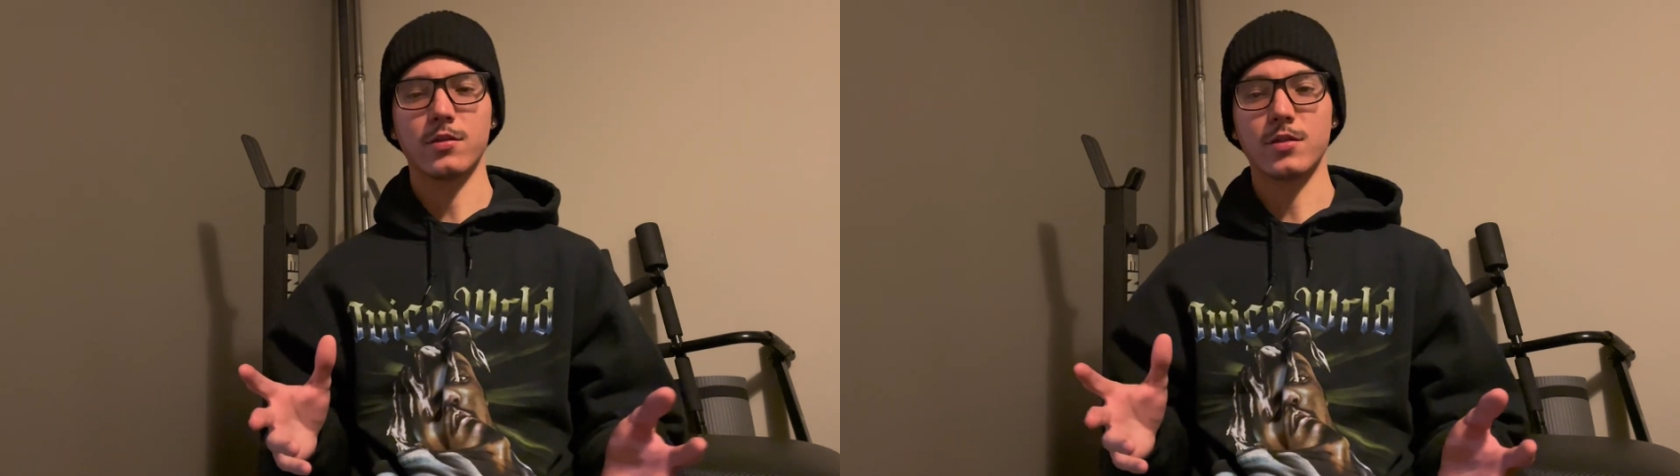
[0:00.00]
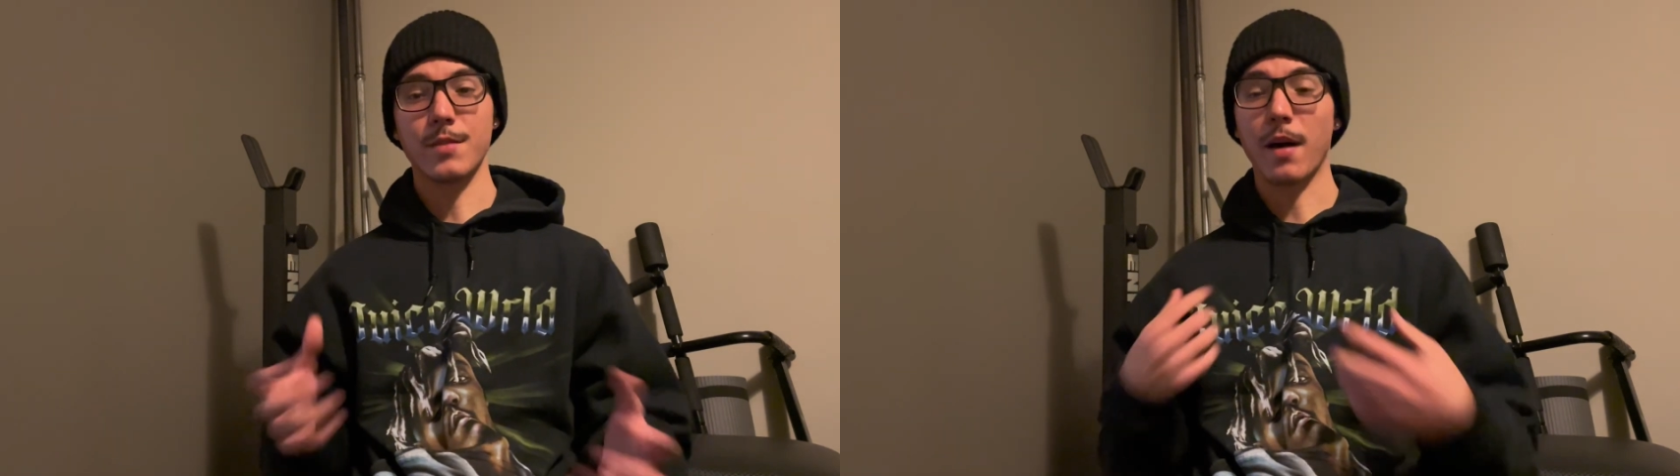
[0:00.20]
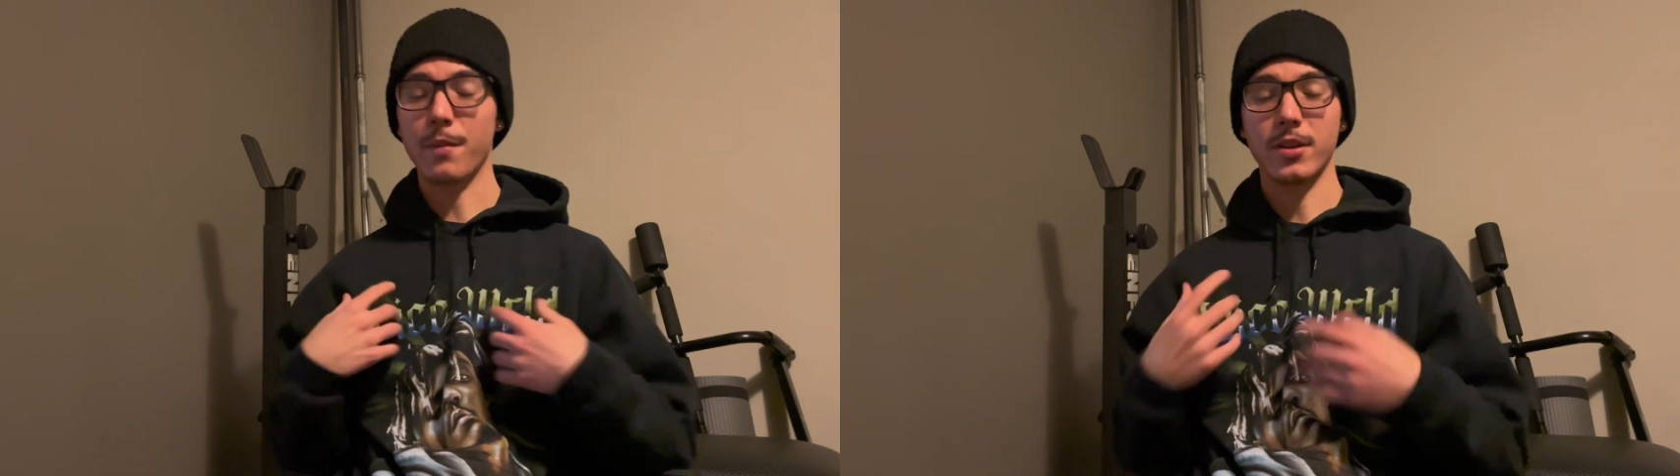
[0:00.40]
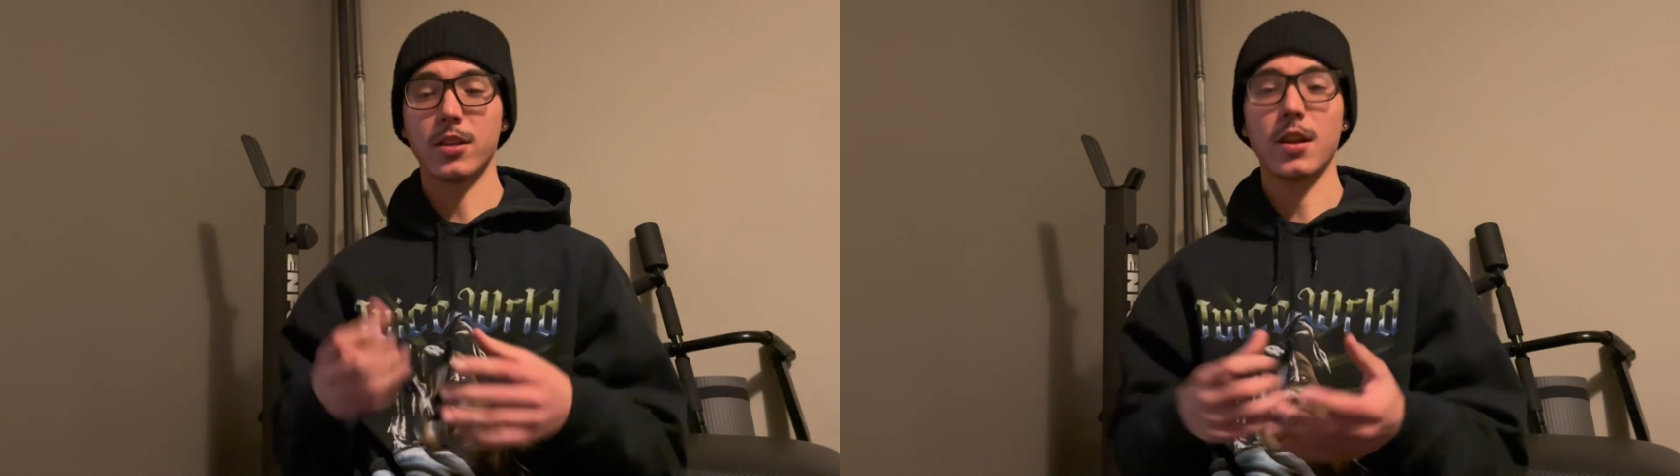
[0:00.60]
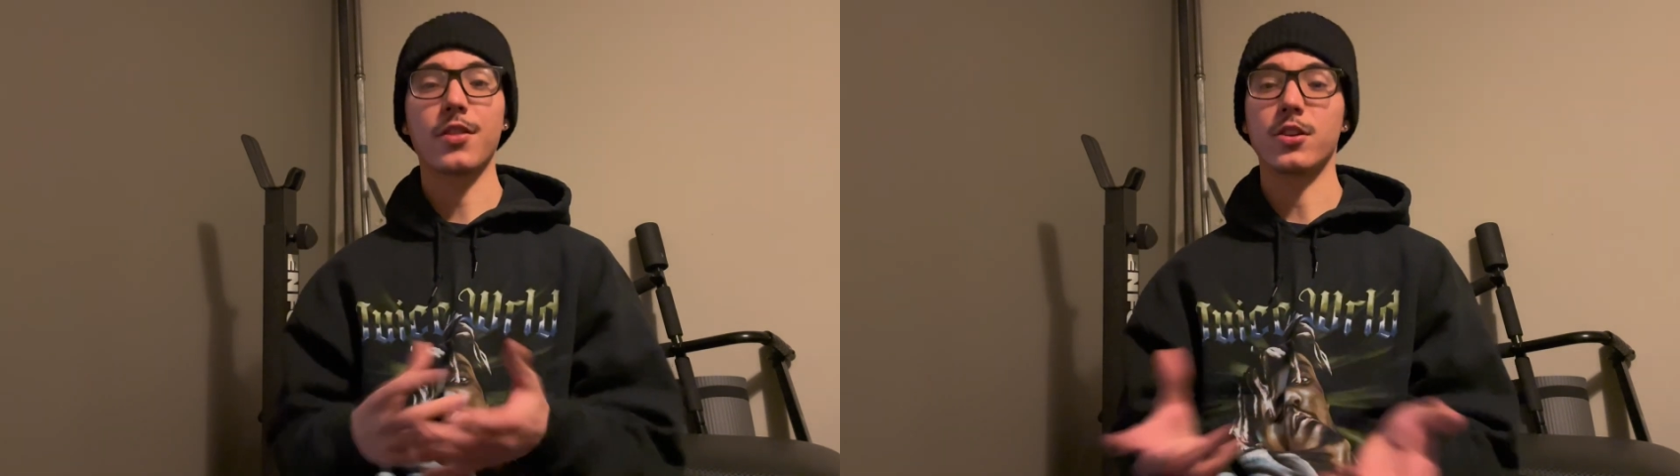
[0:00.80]
in my opinion,
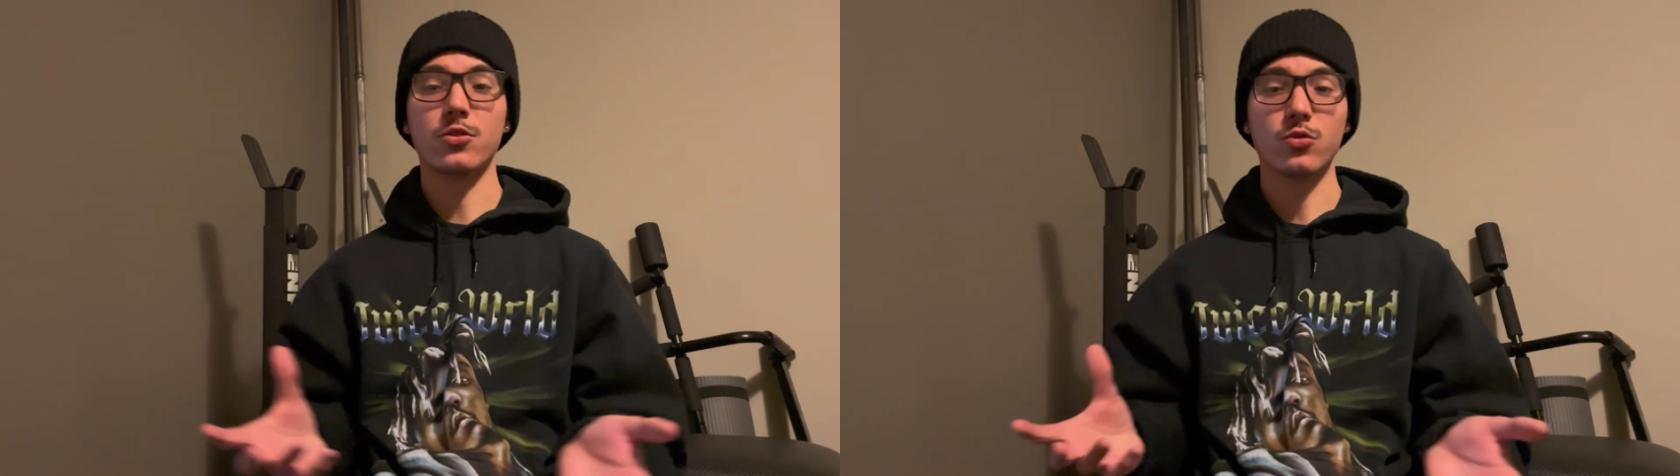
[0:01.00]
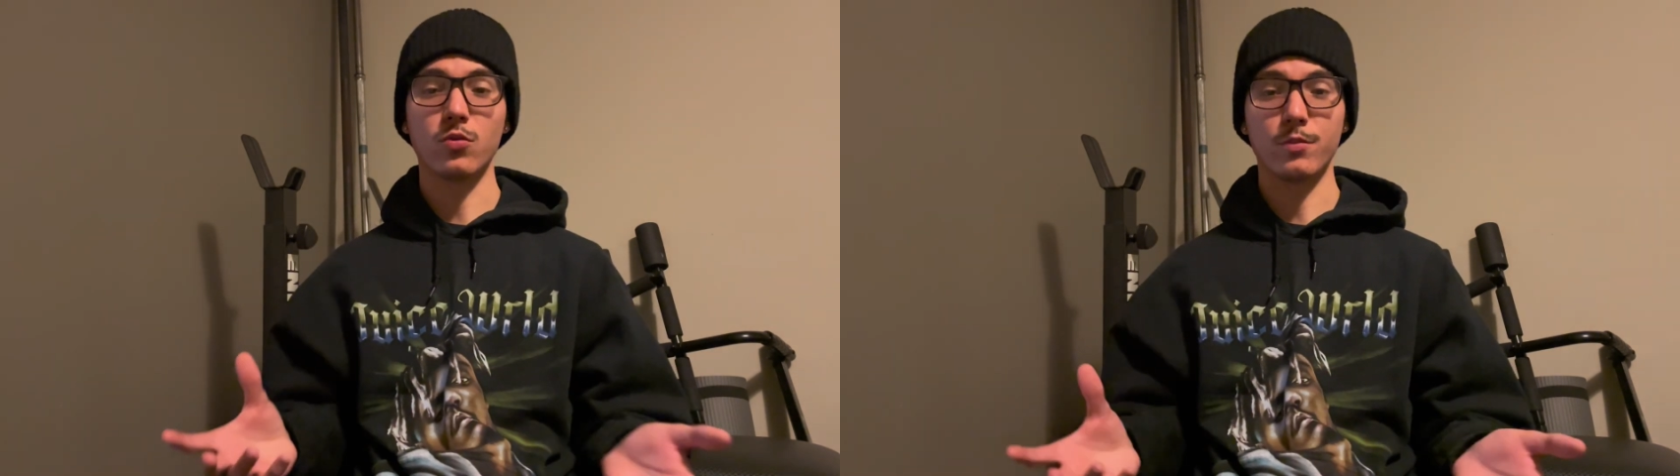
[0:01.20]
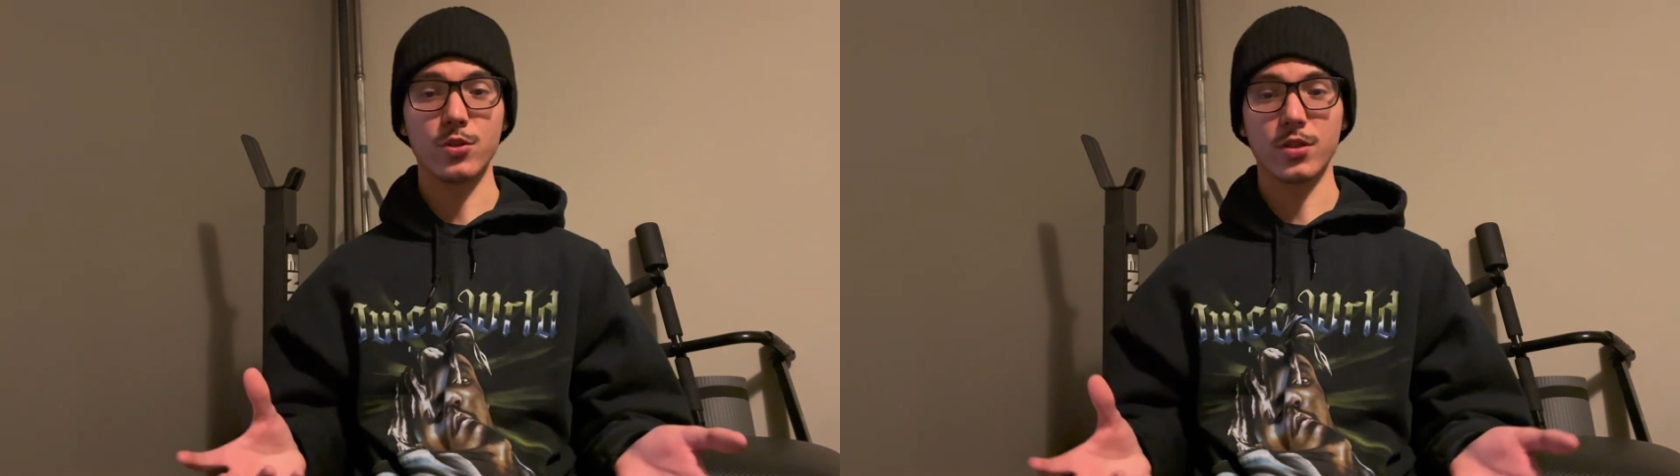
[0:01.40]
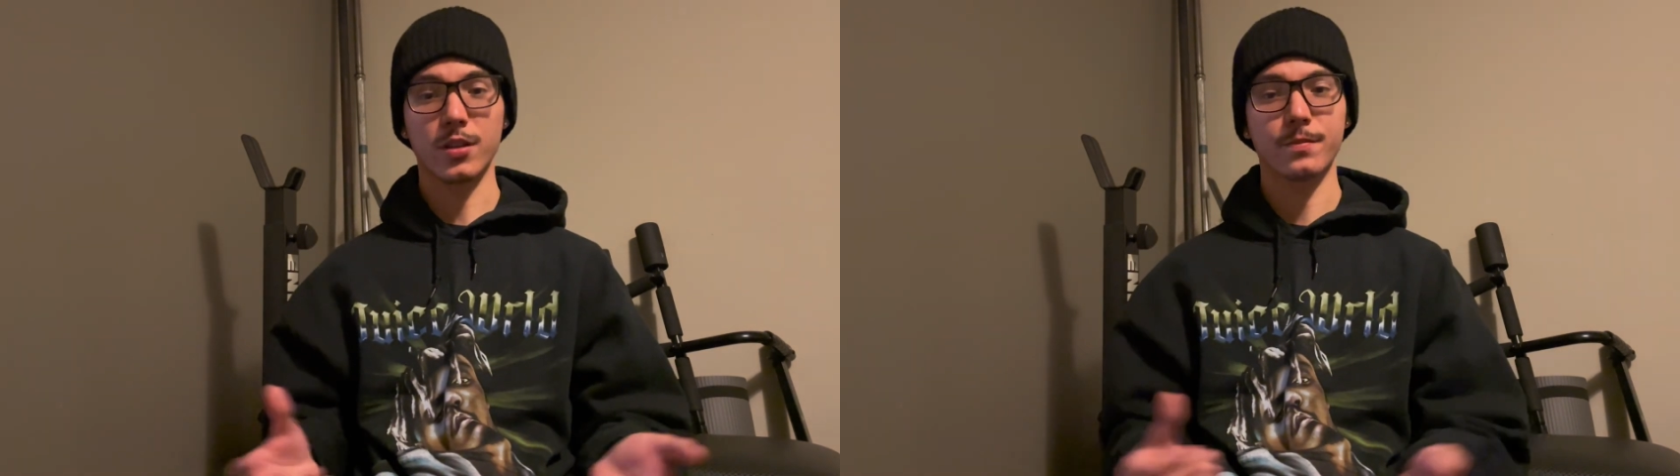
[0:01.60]
nothing to do with music.